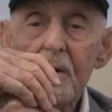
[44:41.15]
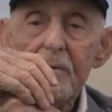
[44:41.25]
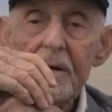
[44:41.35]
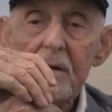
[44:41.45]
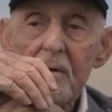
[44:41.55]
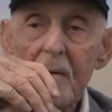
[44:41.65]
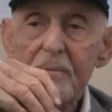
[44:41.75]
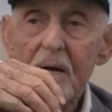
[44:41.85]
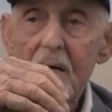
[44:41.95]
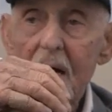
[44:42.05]
my radio that.
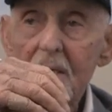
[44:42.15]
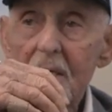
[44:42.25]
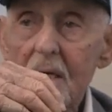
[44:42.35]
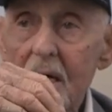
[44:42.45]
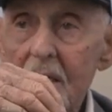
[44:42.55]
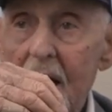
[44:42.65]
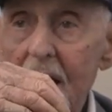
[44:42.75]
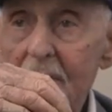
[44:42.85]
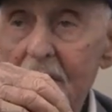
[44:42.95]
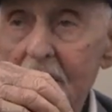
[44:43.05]
operator. I you know I, I
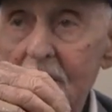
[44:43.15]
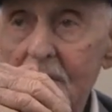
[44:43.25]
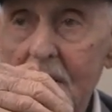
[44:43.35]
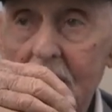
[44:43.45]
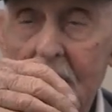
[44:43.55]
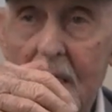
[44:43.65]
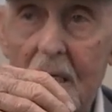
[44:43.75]
happened to uh,